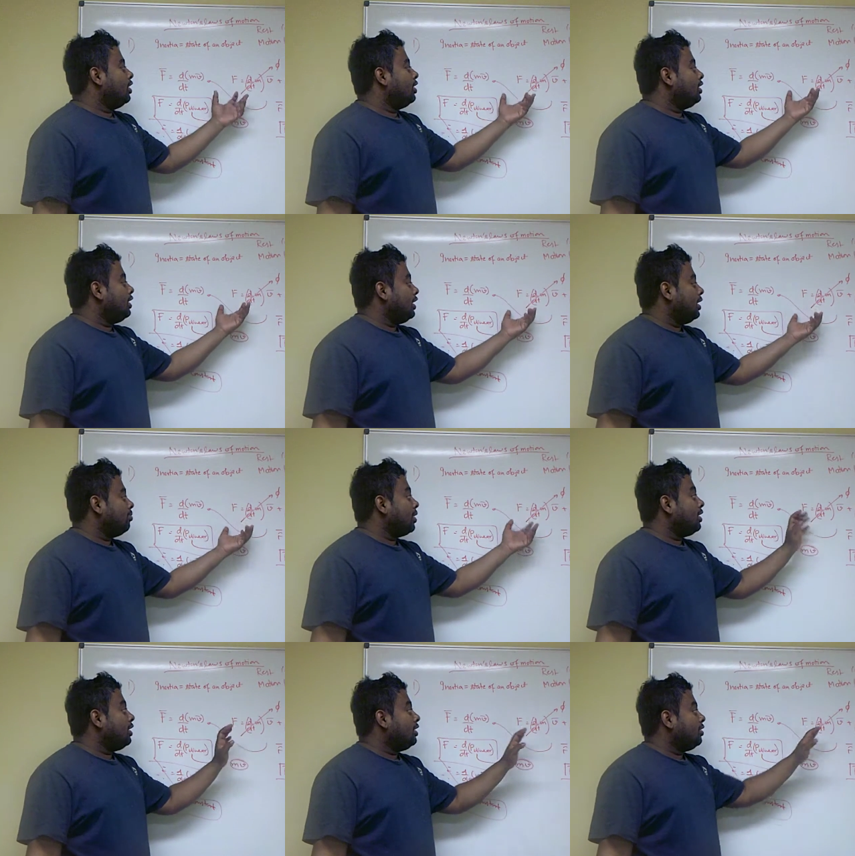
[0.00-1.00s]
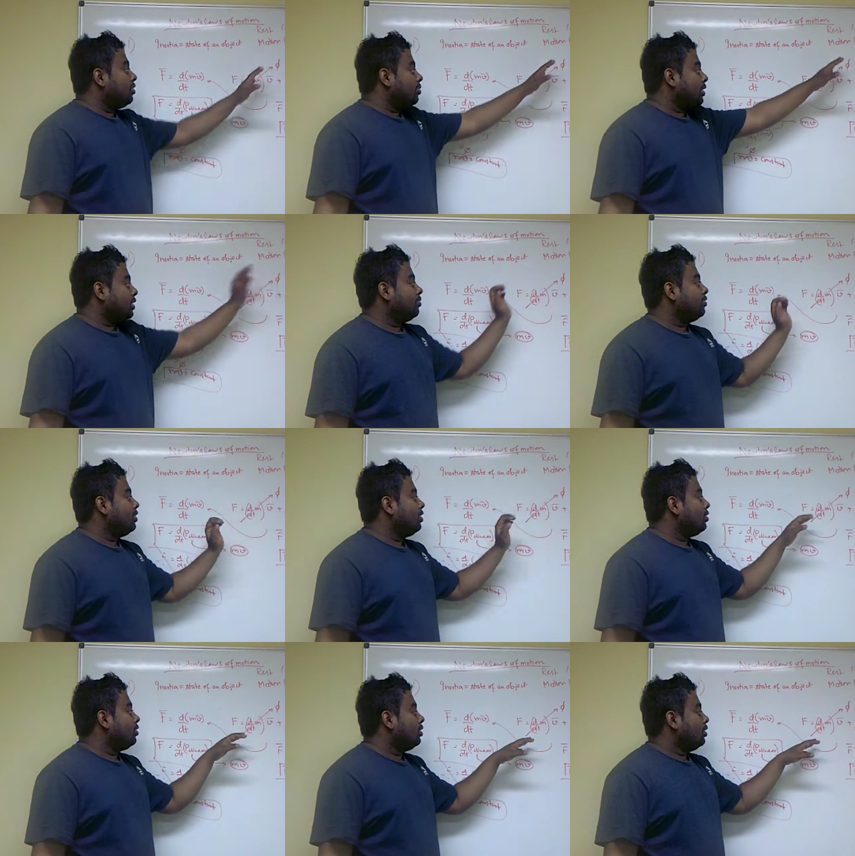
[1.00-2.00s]
dm by dt will become
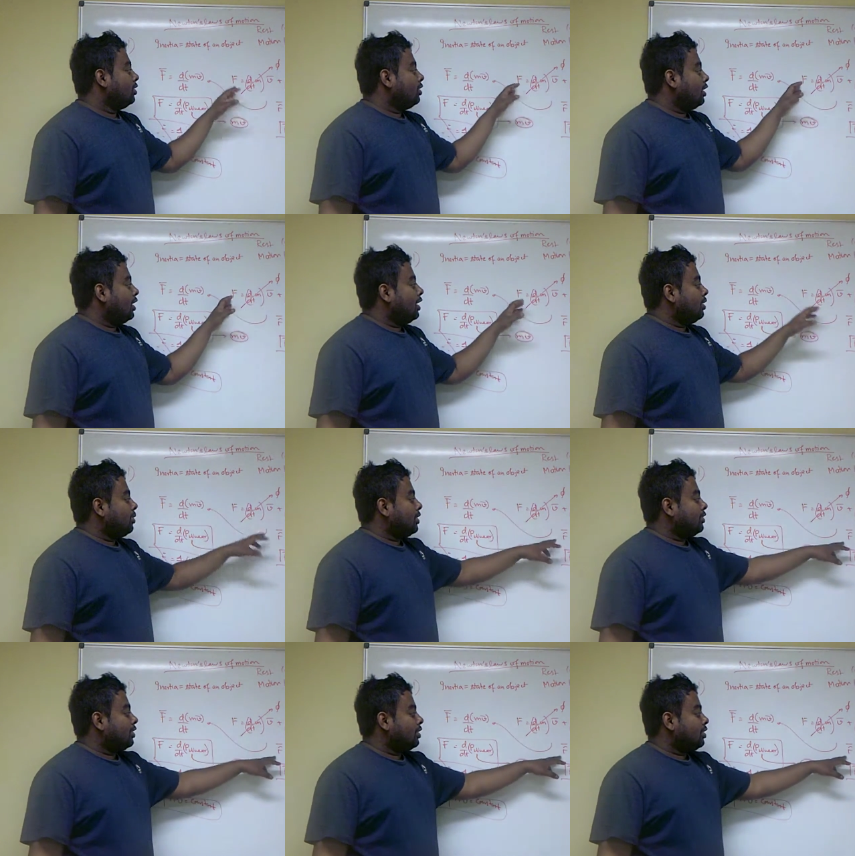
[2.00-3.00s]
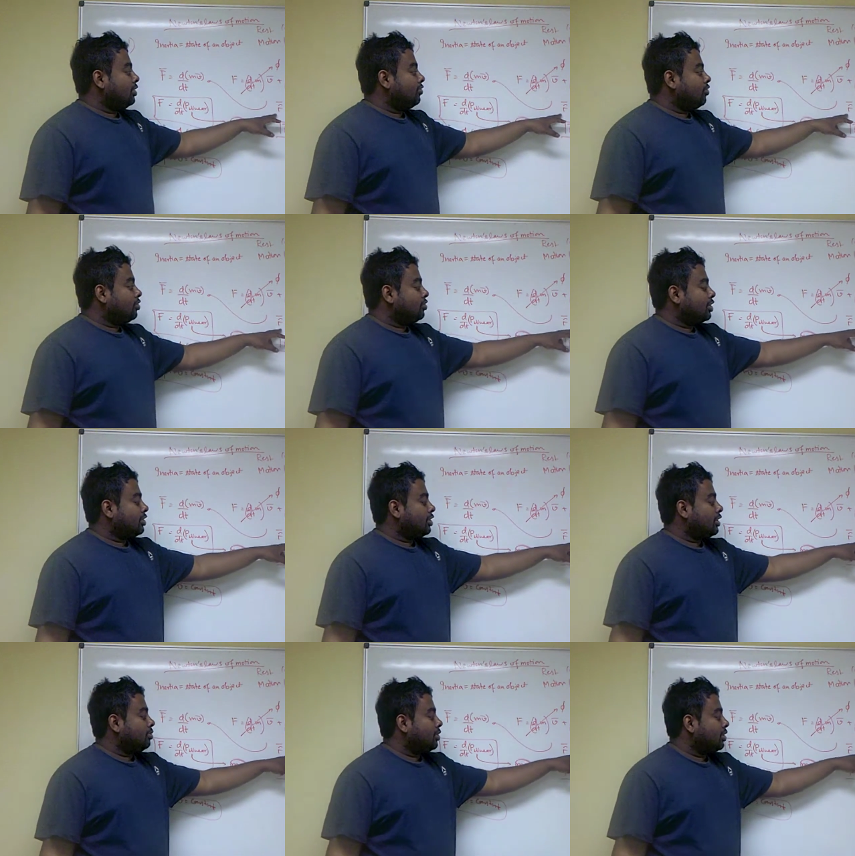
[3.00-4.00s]
0, and basically the force vector
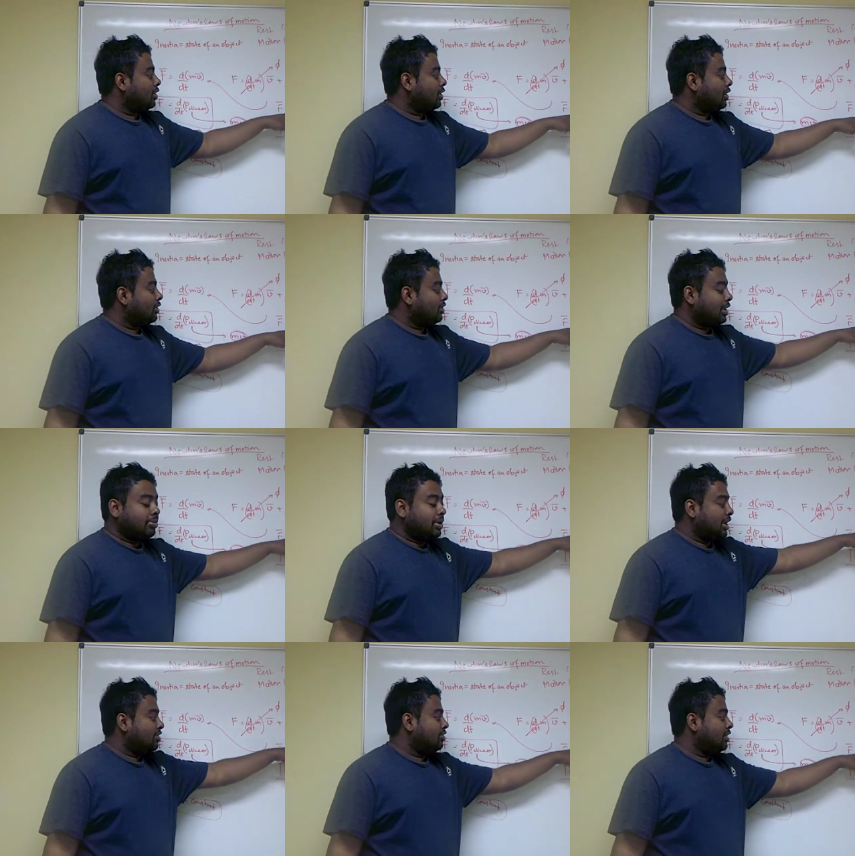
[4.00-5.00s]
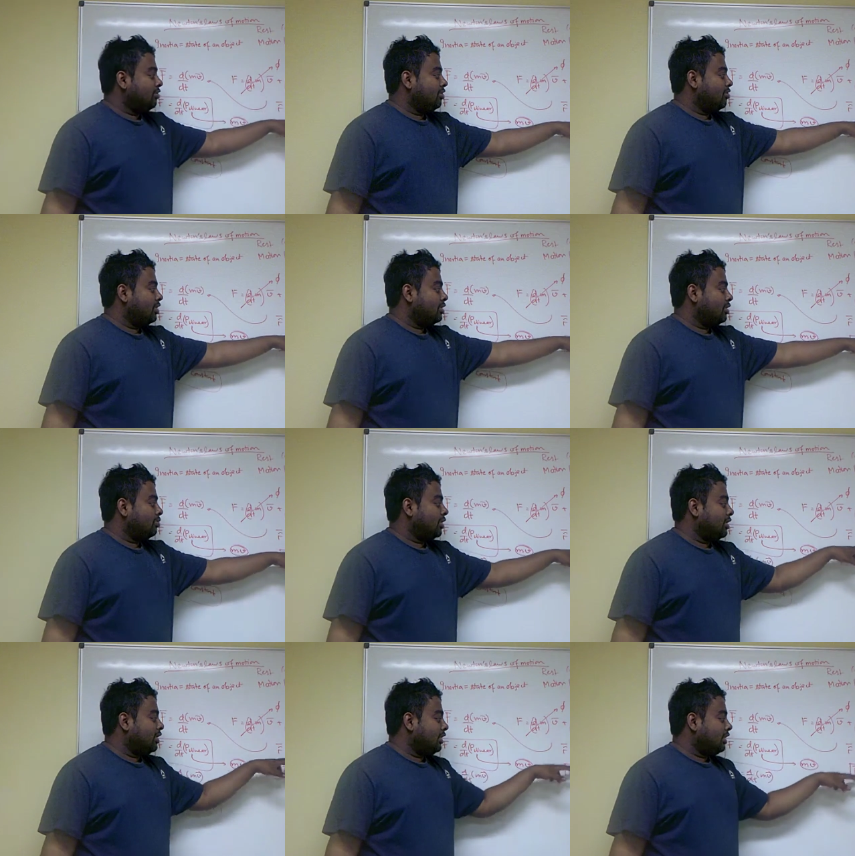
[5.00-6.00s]
can be written as m times dv vector by
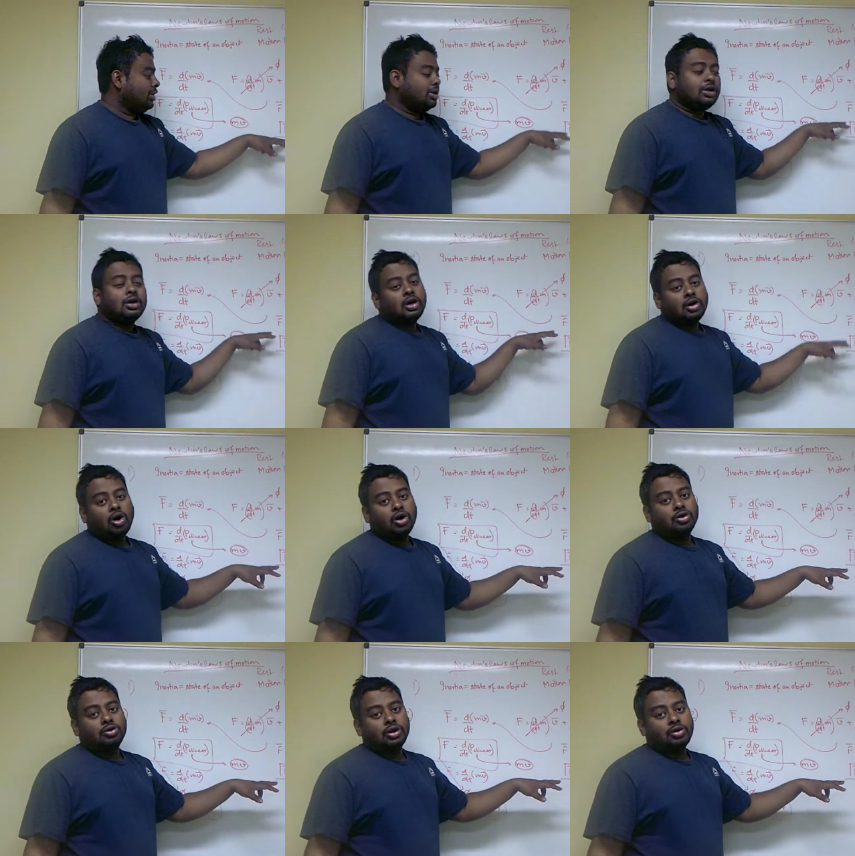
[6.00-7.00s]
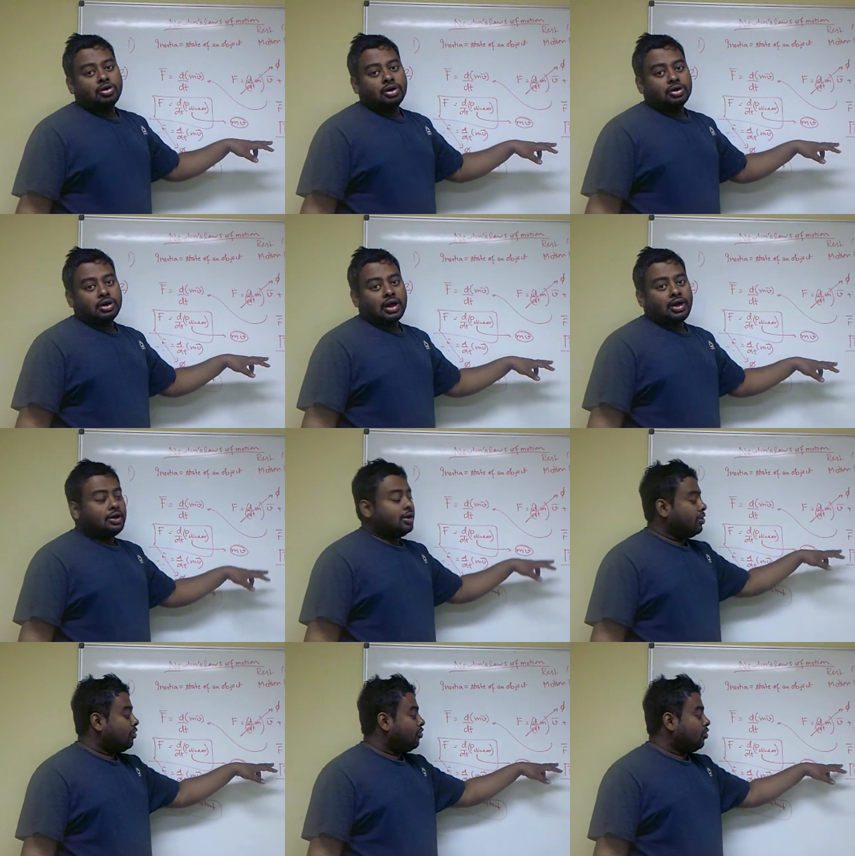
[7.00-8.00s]
dt, or you can write
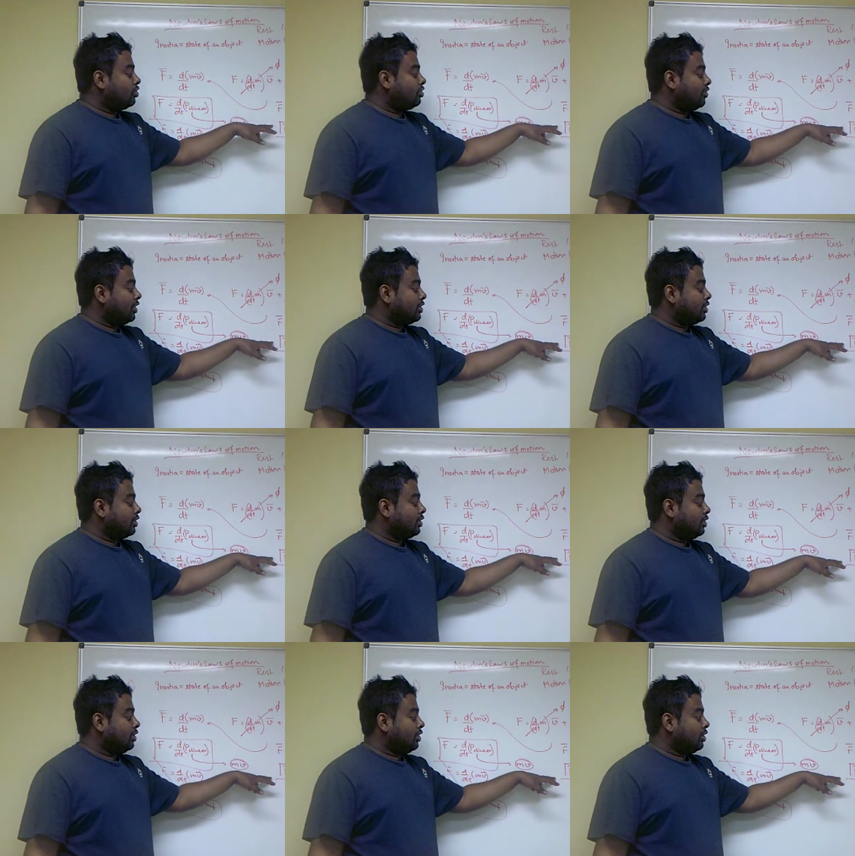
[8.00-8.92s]
force vector,